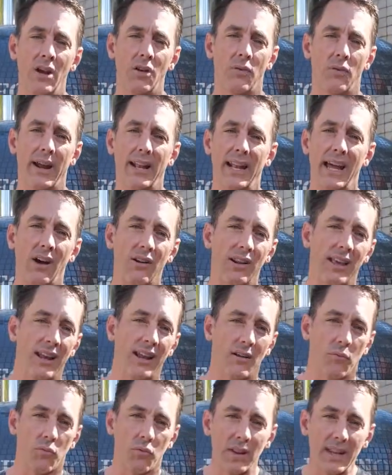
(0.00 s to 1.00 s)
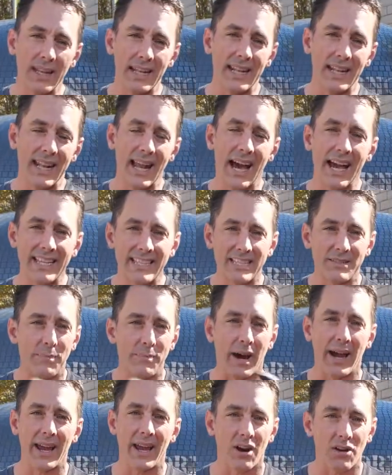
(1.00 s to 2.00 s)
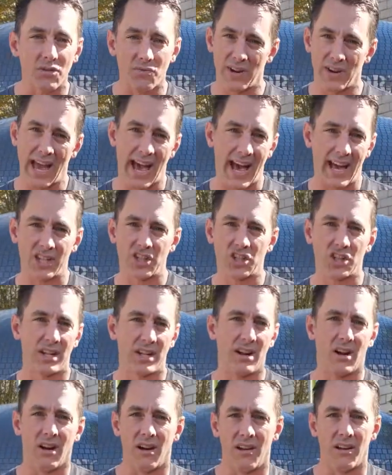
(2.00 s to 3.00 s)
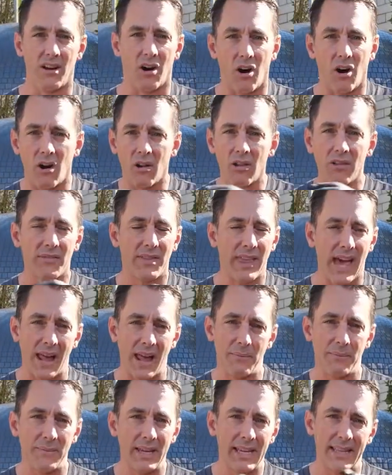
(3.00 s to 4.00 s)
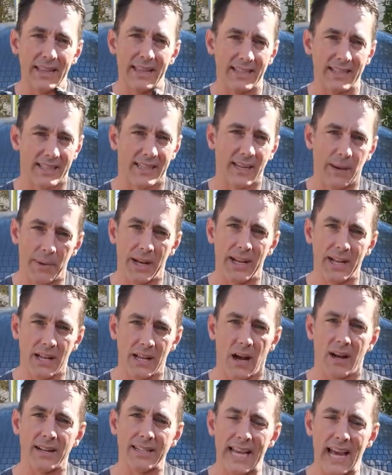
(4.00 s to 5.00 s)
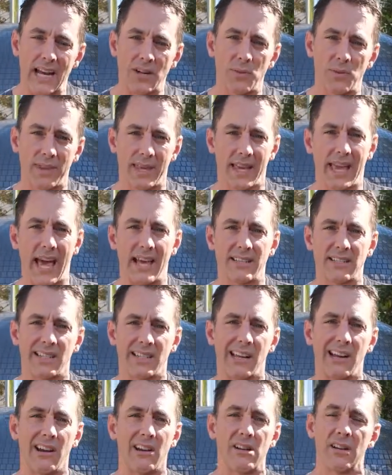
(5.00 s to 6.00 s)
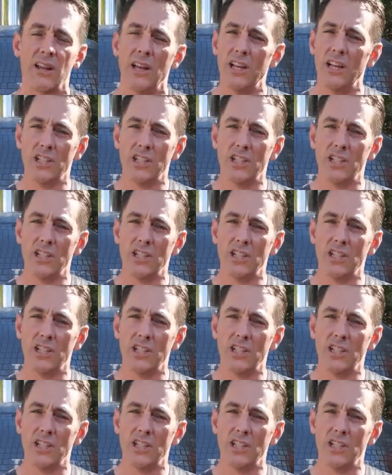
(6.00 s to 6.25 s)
right now to get a really nice Maillard reaction on all of that meat that's coming in contact with the cast iron,